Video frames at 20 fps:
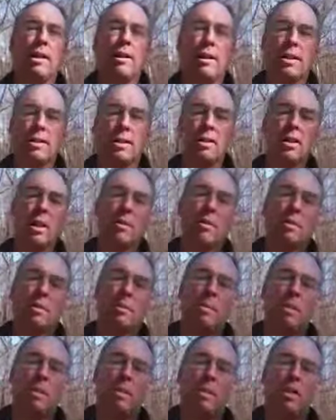lots of times
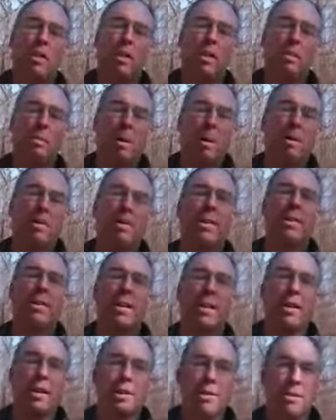people aren't thinking about
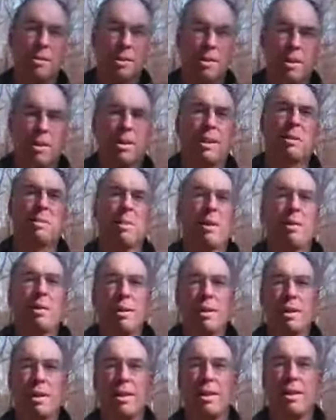aesthetics when they think about
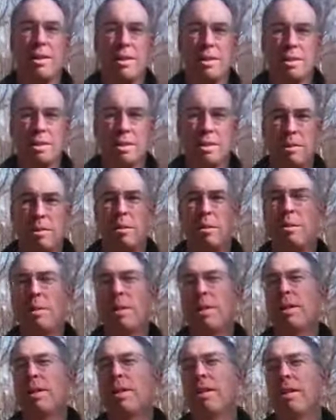rain gardens, so we
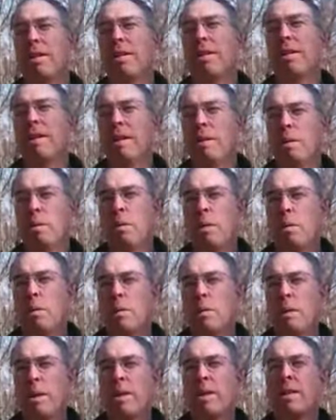want
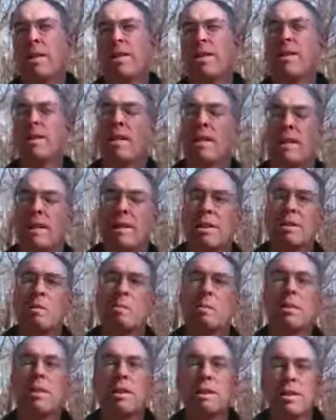to make it an aesthetically
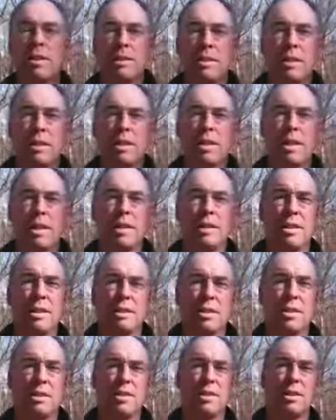pleasing
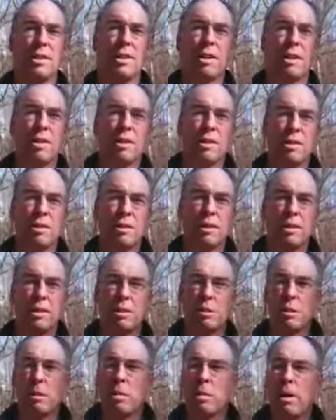addition to the garden so that
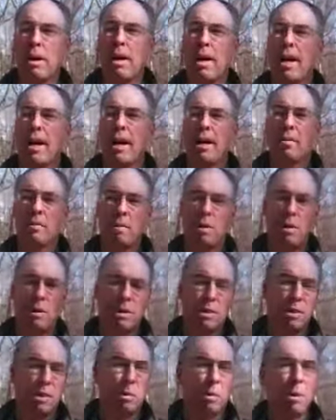you will want to have
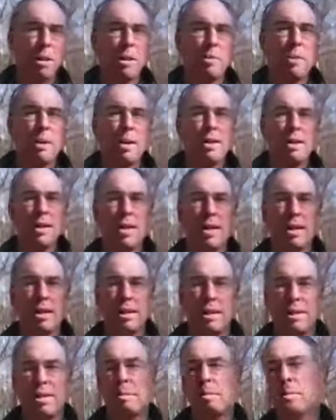one and you'll want to maintain
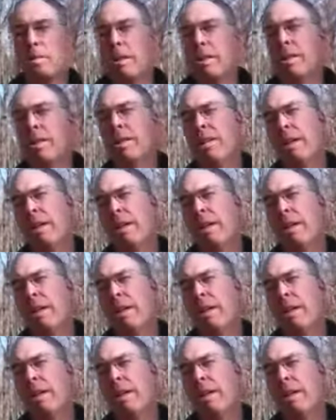it and